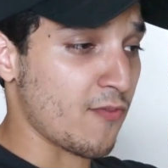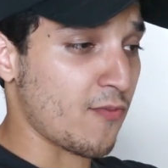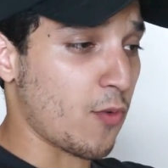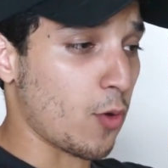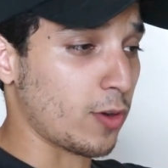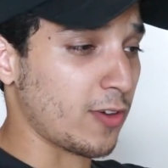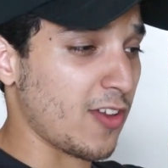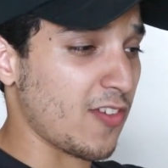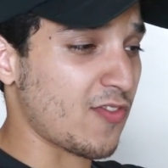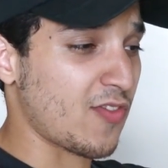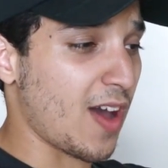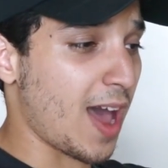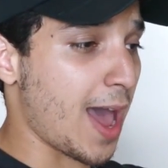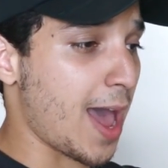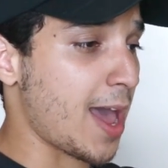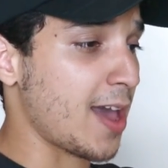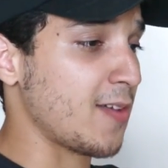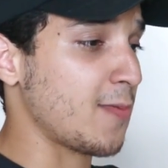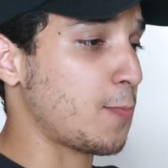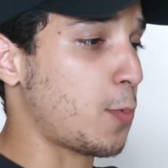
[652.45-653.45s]

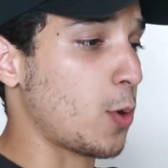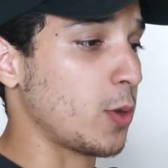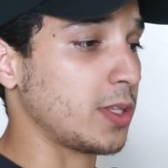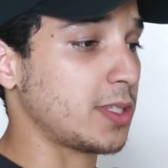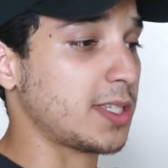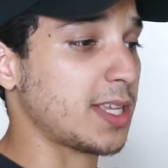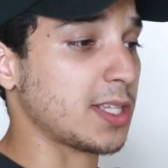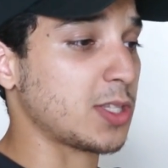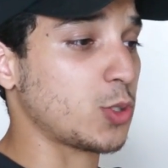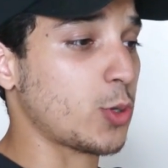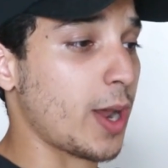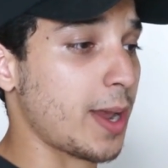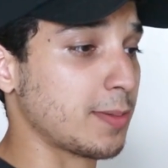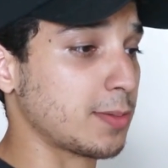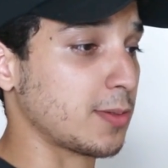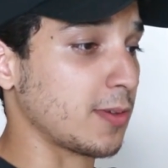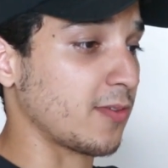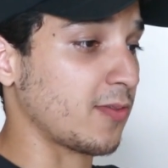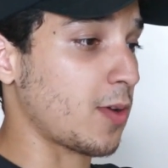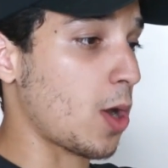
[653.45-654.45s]
45.6
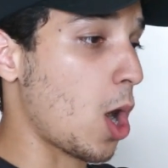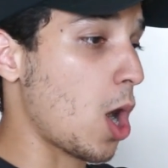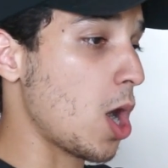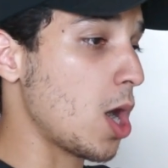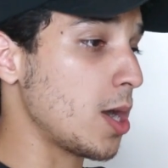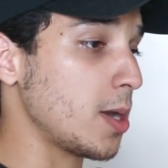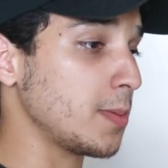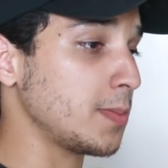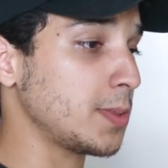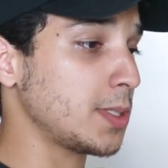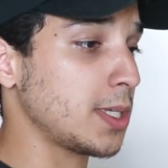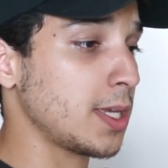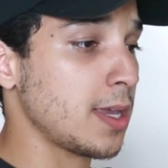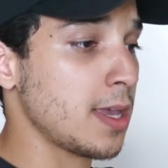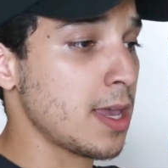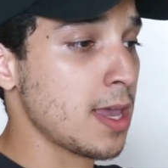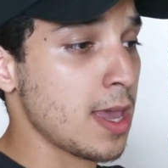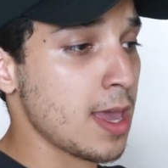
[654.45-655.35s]
grams of carbs,